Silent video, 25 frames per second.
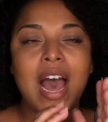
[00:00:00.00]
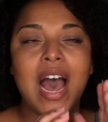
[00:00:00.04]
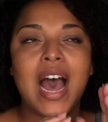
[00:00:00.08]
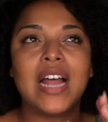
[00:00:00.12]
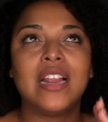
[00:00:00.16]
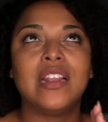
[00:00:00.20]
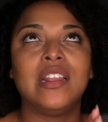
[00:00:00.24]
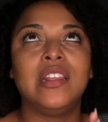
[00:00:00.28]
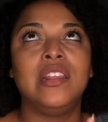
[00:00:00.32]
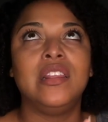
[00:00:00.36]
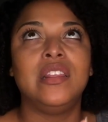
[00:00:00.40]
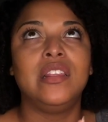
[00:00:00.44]

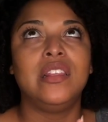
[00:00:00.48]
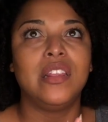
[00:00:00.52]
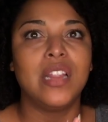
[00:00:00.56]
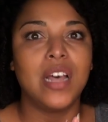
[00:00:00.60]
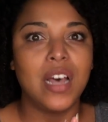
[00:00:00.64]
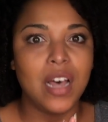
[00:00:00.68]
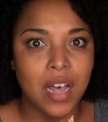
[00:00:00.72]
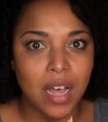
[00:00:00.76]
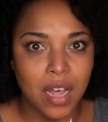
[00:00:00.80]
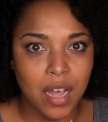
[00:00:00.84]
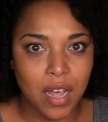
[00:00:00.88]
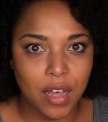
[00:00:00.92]
I
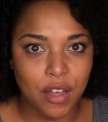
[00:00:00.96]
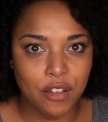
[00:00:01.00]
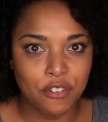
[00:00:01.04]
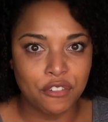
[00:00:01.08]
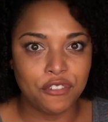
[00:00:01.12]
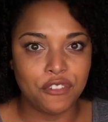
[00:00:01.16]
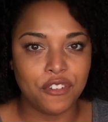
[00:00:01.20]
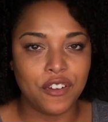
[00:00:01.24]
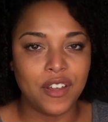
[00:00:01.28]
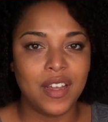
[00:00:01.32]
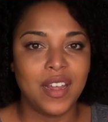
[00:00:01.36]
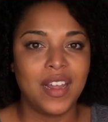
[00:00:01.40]

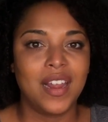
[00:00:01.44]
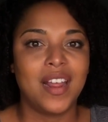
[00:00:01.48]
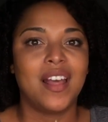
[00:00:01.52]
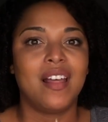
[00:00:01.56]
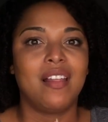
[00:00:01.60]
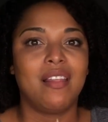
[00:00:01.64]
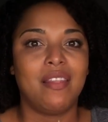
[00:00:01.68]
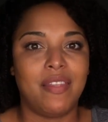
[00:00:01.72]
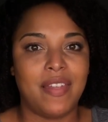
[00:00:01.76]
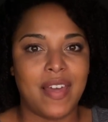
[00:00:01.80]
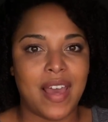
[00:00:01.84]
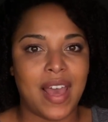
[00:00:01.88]
love
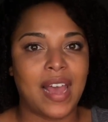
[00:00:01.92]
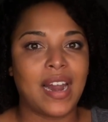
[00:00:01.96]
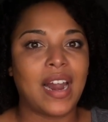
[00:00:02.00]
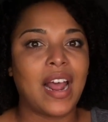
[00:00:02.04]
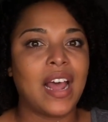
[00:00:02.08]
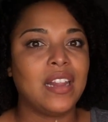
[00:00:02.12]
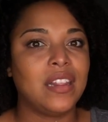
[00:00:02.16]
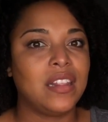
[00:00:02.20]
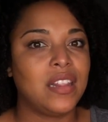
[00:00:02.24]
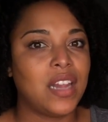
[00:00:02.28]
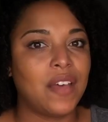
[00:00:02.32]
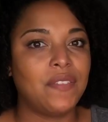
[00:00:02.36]
that.
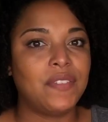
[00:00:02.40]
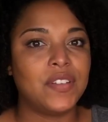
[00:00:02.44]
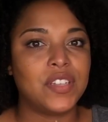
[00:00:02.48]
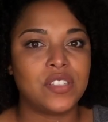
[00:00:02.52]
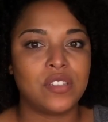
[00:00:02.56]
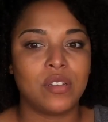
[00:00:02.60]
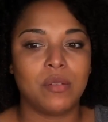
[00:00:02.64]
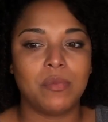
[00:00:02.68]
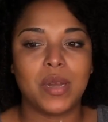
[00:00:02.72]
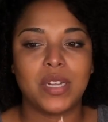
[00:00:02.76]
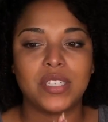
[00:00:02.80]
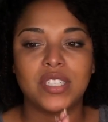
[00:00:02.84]
I love it
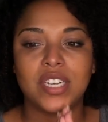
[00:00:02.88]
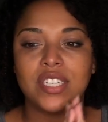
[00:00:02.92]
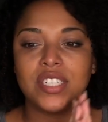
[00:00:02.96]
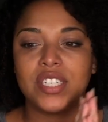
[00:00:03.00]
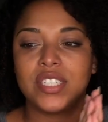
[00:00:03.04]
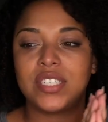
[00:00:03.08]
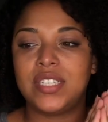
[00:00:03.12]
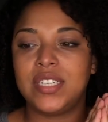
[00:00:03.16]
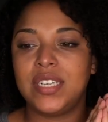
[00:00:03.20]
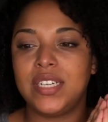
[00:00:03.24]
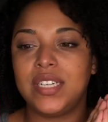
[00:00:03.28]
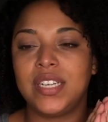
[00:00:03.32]
so much. I
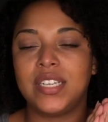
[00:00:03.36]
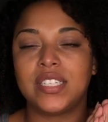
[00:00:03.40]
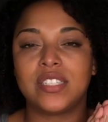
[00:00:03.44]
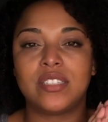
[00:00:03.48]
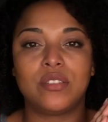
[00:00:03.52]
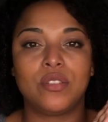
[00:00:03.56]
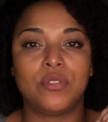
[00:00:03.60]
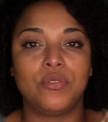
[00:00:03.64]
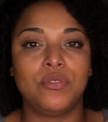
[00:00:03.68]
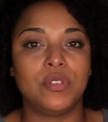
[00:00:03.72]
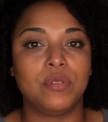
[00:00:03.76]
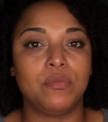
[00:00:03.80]
just need to
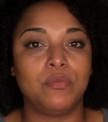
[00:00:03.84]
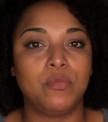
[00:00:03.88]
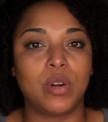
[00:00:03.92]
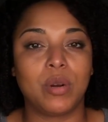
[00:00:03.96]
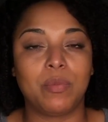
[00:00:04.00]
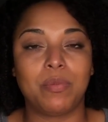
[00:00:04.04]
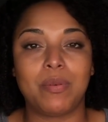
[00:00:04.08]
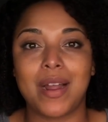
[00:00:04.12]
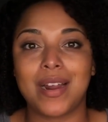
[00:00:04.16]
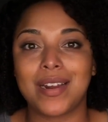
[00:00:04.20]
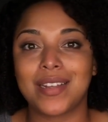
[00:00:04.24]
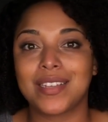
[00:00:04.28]
get through some
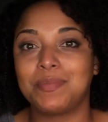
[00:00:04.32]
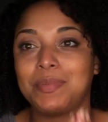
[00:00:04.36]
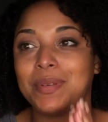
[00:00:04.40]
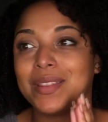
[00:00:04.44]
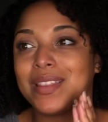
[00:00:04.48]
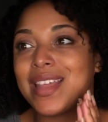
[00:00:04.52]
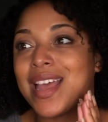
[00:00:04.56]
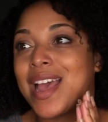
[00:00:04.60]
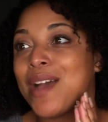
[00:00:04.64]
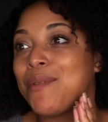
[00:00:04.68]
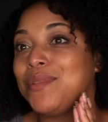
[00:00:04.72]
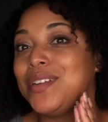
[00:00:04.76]
more products,
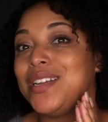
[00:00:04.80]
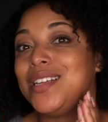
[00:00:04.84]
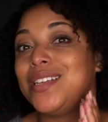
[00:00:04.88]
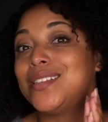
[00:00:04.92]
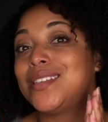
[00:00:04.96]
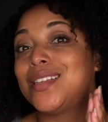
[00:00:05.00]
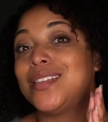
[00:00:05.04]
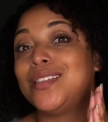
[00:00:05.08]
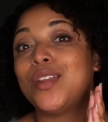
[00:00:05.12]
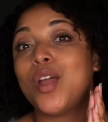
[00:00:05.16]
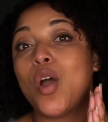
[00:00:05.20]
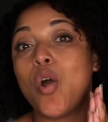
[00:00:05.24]
but that one
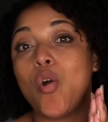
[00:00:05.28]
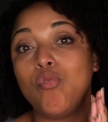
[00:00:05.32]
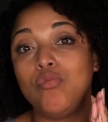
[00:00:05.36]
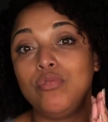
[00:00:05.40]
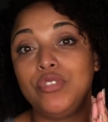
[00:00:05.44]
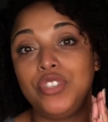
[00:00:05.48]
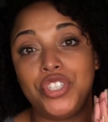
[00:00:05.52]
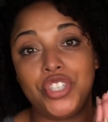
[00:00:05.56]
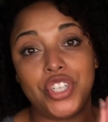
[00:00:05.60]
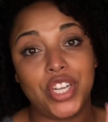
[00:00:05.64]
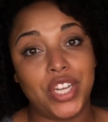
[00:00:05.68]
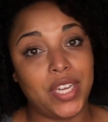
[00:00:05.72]
is an
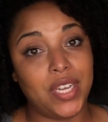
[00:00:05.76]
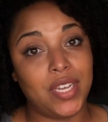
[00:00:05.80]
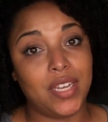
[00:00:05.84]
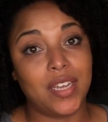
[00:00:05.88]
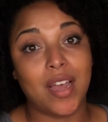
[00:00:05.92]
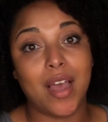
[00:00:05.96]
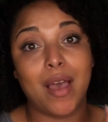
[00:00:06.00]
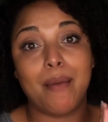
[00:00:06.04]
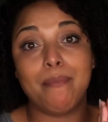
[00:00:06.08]
OG.